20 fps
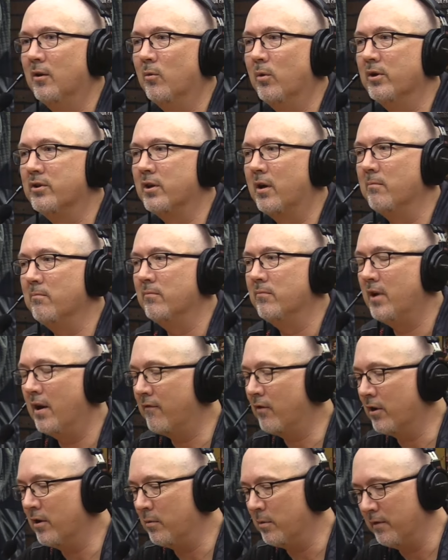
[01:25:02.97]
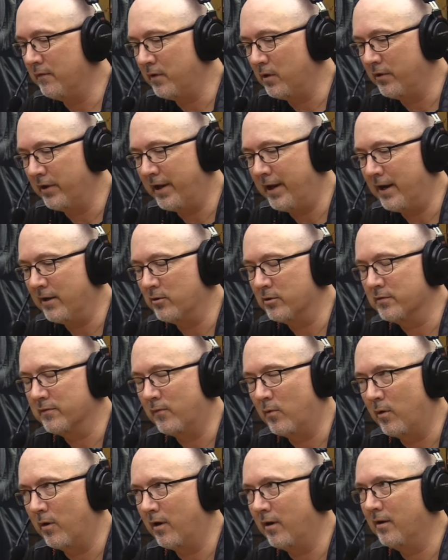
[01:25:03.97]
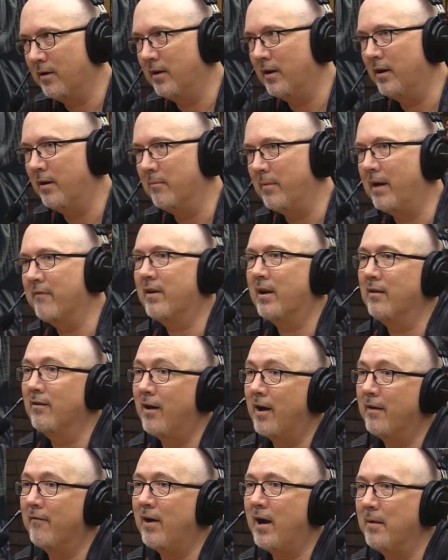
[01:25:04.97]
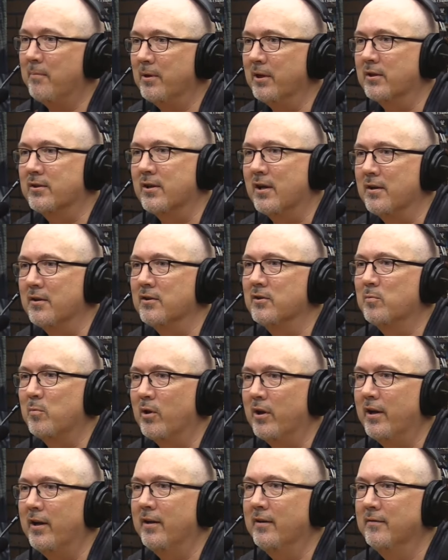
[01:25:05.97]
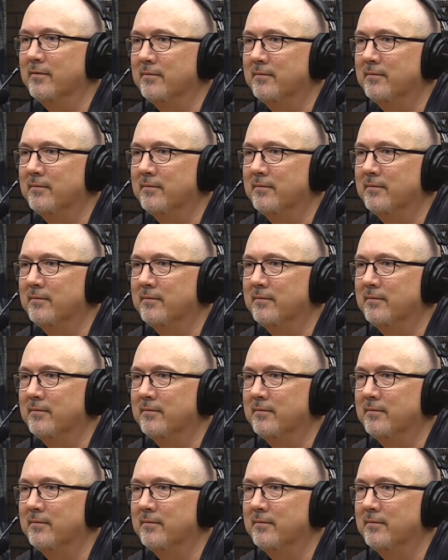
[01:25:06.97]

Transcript: which I'm never going to reveal the address for, um, I've got a lot of optics on display. I